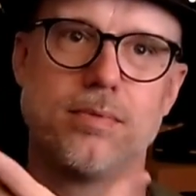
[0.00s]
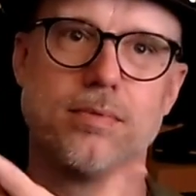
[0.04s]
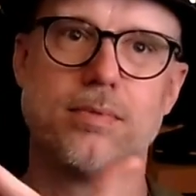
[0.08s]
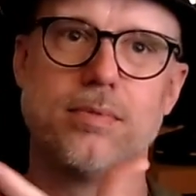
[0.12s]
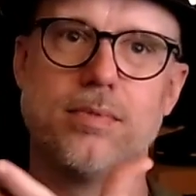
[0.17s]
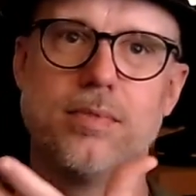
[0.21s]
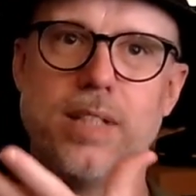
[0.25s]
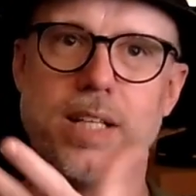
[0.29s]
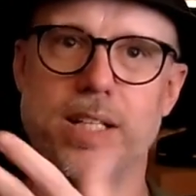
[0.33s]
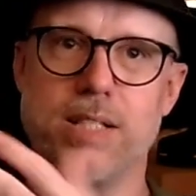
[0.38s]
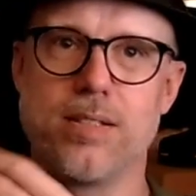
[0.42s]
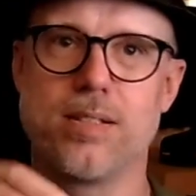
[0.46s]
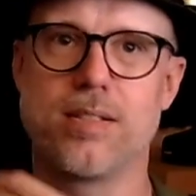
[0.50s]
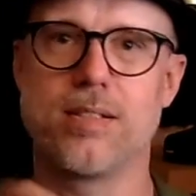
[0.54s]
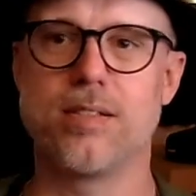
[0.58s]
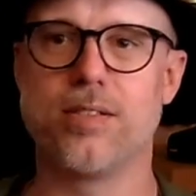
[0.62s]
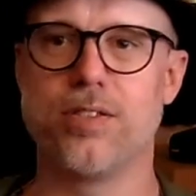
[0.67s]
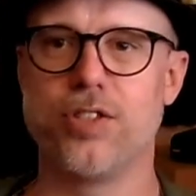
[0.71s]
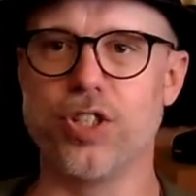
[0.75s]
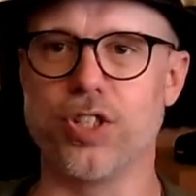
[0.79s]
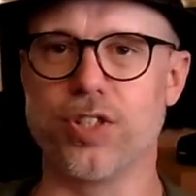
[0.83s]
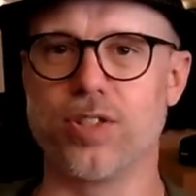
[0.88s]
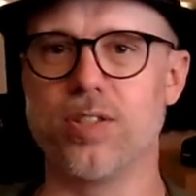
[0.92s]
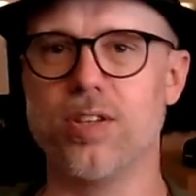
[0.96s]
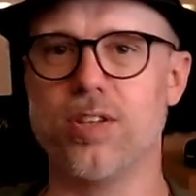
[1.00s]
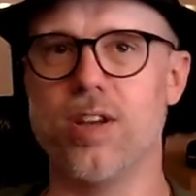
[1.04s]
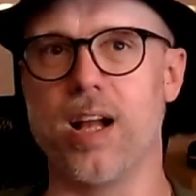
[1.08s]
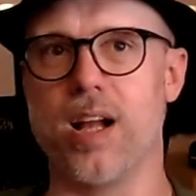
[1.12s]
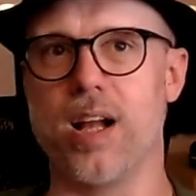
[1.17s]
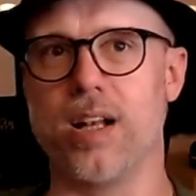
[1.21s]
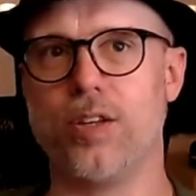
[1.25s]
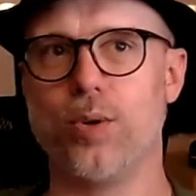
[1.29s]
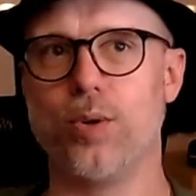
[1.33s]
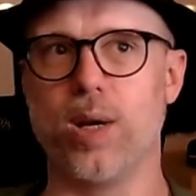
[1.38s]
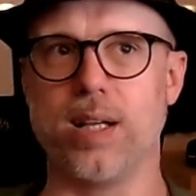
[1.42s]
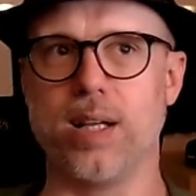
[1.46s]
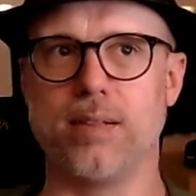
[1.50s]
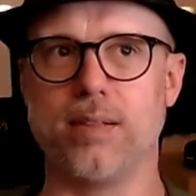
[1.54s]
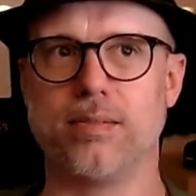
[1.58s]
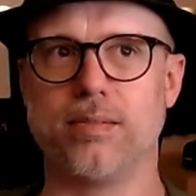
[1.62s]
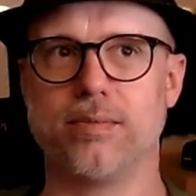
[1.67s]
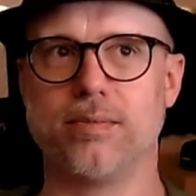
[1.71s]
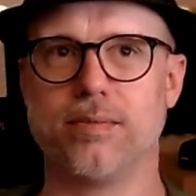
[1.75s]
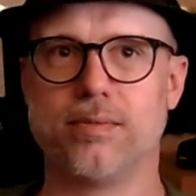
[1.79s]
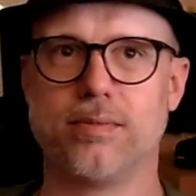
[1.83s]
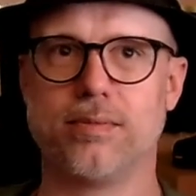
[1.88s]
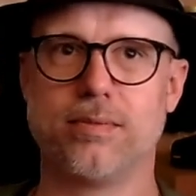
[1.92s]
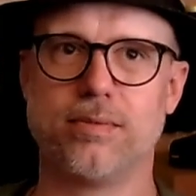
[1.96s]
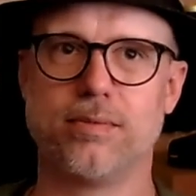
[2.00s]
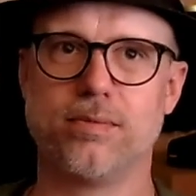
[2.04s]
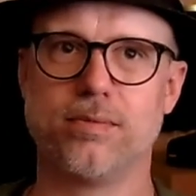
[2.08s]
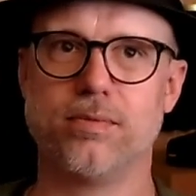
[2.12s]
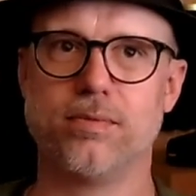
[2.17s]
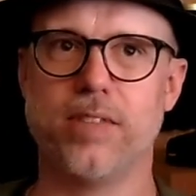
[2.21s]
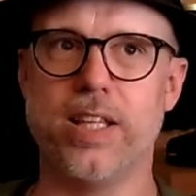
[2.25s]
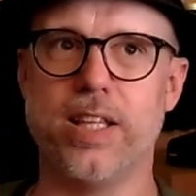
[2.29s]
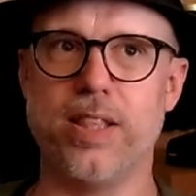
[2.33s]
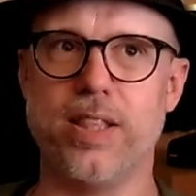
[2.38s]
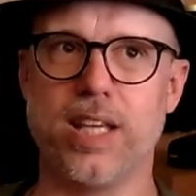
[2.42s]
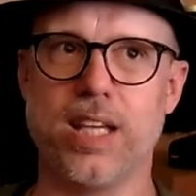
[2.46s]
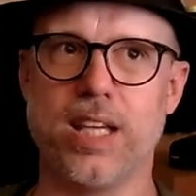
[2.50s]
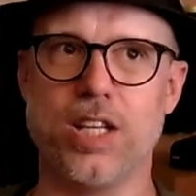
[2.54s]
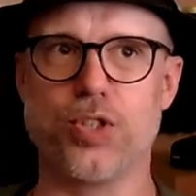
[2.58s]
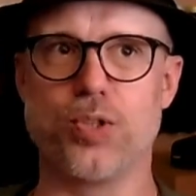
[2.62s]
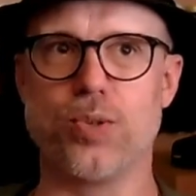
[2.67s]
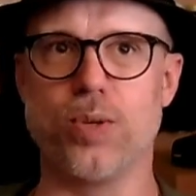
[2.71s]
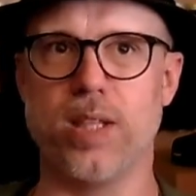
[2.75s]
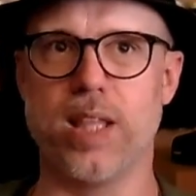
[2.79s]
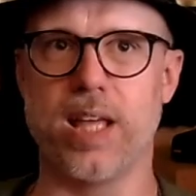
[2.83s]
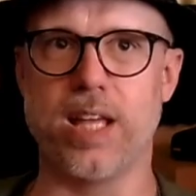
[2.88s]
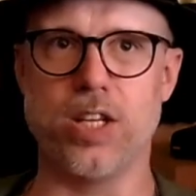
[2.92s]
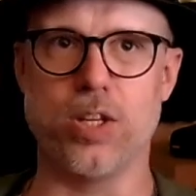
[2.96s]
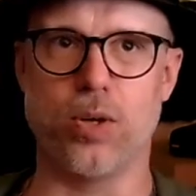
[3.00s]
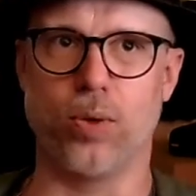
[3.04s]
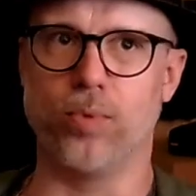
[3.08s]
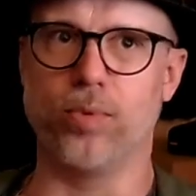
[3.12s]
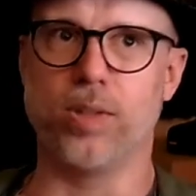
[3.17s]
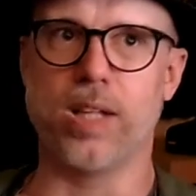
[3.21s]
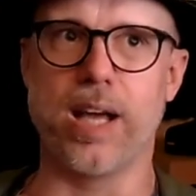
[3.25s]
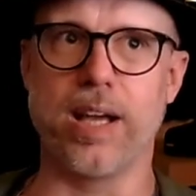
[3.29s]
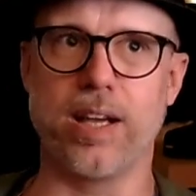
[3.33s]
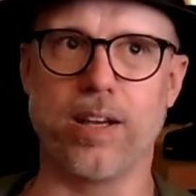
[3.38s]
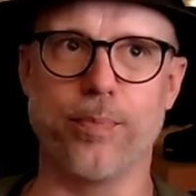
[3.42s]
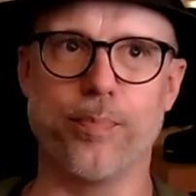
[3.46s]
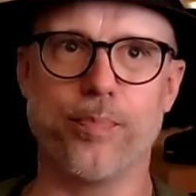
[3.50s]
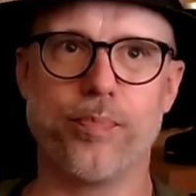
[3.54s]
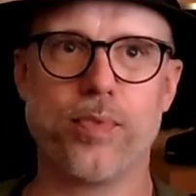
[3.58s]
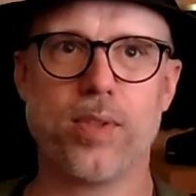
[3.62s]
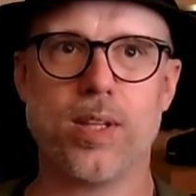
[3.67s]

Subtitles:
it's just not great in the industry. They don't like them.